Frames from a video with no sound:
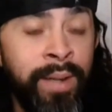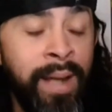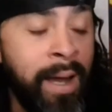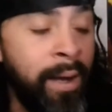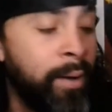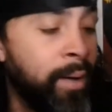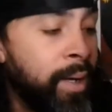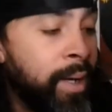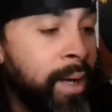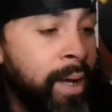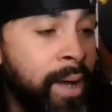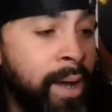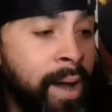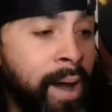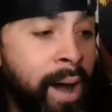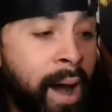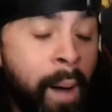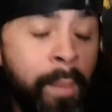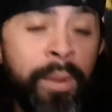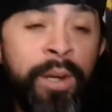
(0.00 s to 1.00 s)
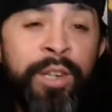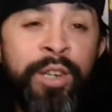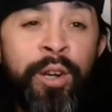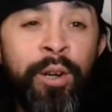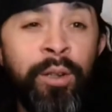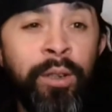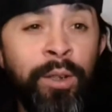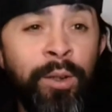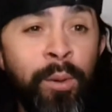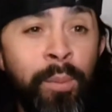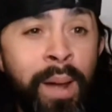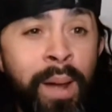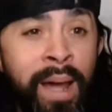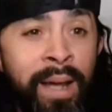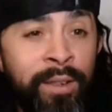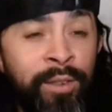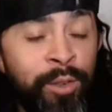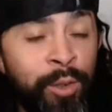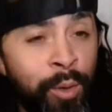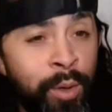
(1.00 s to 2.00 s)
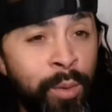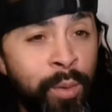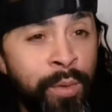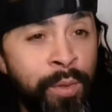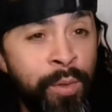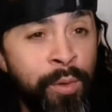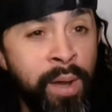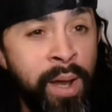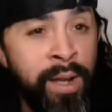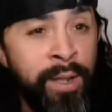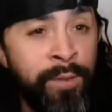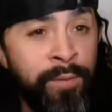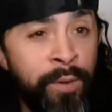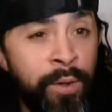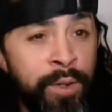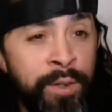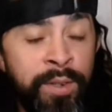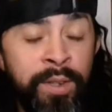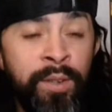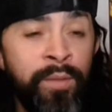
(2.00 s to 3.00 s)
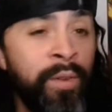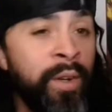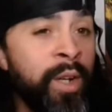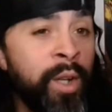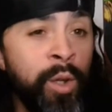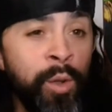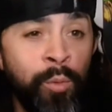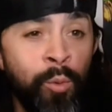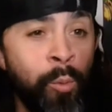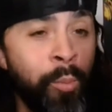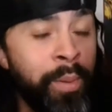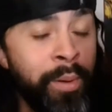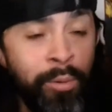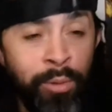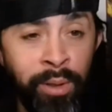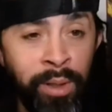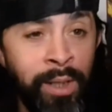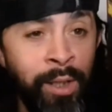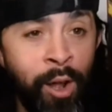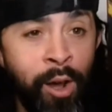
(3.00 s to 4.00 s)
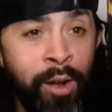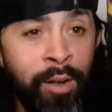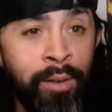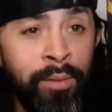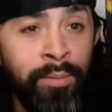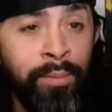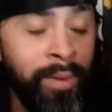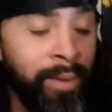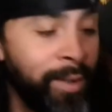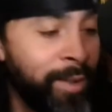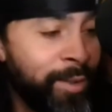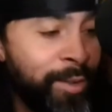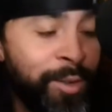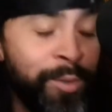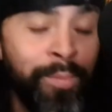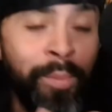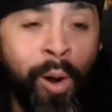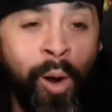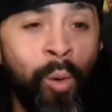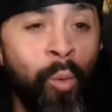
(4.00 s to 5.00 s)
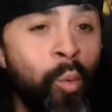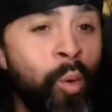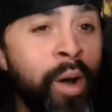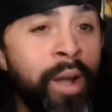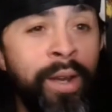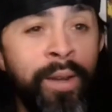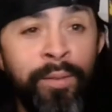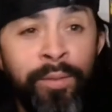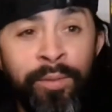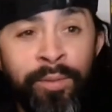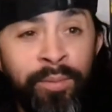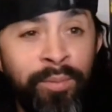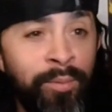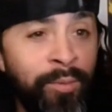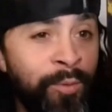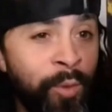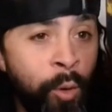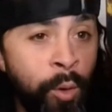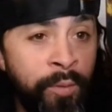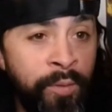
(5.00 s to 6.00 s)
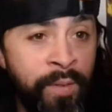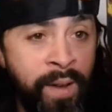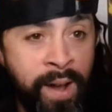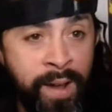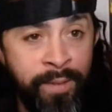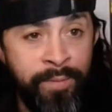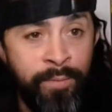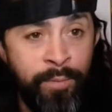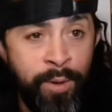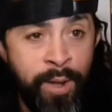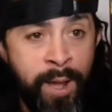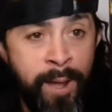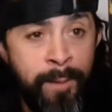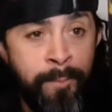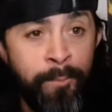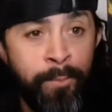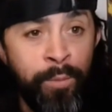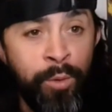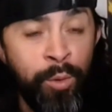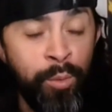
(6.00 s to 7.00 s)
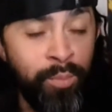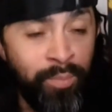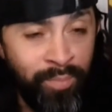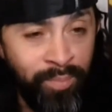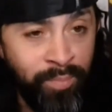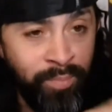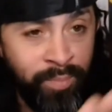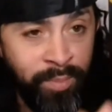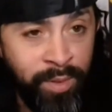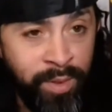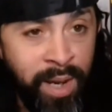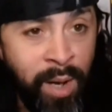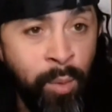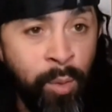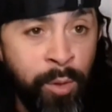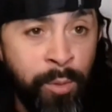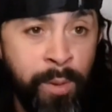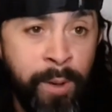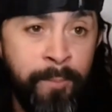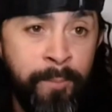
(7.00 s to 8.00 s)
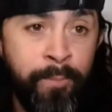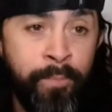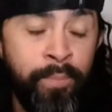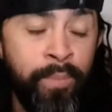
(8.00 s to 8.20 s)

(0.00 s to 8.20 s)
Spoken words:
Now, I'm going to share a little backstory with you guys first. These videos won't be really long, and this is part one of four or five, okay? So stay with me.